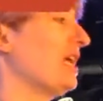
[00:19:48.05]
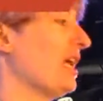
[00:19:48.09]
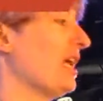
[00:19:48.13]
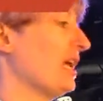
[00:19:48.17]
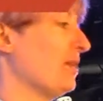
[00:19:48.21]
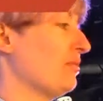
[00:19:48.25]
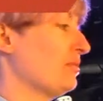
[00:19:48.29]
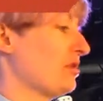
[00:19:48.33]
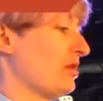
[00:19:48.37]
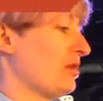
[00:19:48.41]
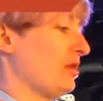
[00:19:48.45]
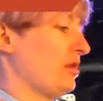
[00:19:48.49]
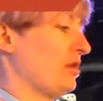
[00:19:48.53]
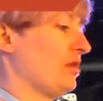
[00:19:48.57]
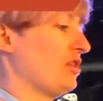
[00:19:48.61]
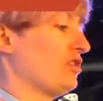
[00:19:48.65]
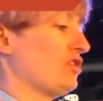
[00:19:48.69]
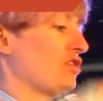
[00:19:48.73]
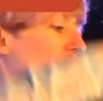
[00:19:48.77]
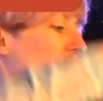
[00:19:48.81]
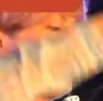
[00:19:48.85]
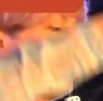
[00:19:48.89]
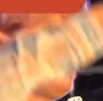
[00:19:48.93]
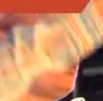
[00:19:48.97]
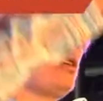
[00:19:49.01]
He was like
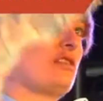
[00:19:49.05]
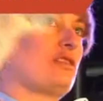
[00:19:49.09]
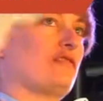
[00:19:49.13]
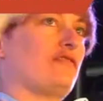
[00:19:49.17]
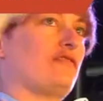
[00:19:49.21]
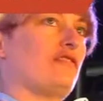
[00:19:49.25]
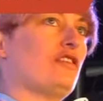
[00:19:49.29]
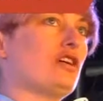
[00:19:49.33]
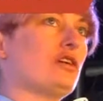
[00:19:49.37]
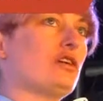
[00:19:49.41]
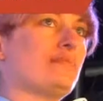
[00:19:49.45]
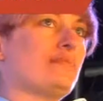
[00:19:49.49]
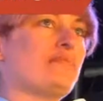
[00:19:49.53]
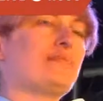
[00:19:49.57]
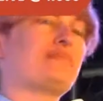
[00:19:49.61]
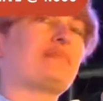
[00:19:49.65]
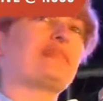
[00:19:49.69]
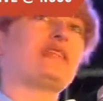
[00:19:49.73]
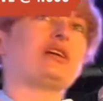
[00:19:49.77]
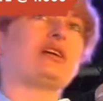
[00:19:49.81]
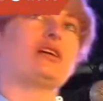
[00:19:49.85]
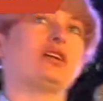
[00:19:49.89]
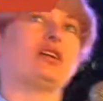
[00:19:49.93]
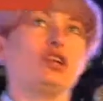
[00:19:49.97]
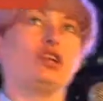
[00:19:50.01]
6'8",
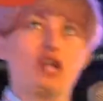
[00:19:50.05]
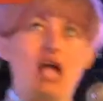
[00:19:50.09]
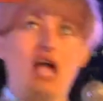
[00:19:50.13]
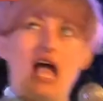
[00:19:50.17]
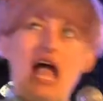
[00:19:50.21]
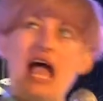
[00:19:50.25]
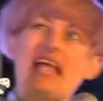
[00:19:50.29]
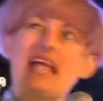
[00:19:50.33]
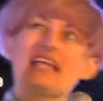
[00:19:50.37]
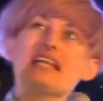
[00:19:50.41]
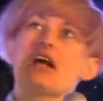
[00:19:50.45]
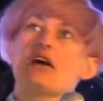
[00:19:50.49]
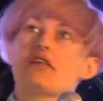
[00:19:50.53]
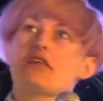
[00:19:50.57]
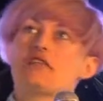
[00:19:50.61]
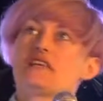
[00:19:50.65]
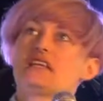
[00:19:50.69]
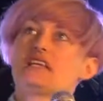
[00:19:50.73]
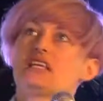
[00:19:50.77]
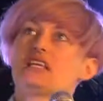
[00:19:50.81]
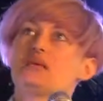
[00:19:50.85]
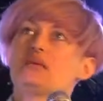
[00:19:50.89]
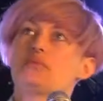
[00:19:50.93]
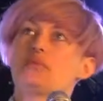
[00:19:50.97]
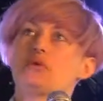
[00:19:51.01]
I think
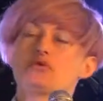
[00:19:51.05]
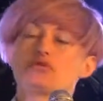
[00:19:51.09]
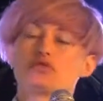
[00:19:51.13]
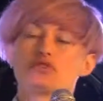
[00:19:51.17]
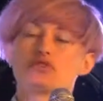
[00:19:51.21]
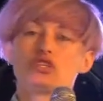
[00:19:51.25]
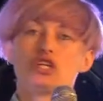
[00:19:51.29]
he was.